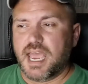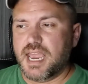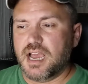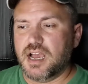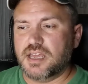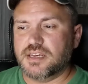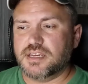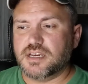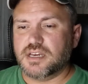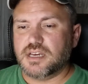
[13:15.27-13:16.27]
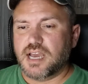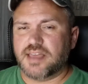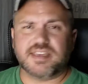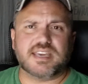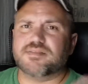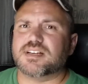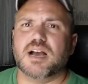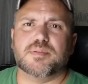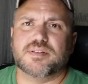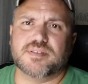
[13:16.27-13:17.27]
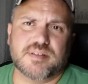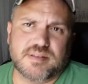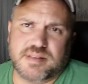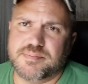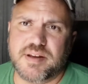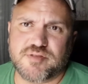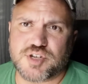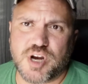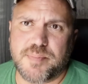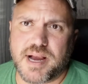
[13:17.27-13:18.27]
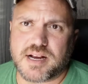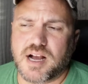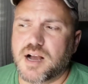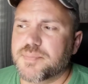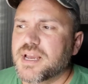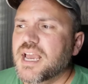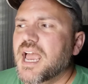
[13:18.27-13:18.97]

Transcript: And I think even a couple of them never showed back up.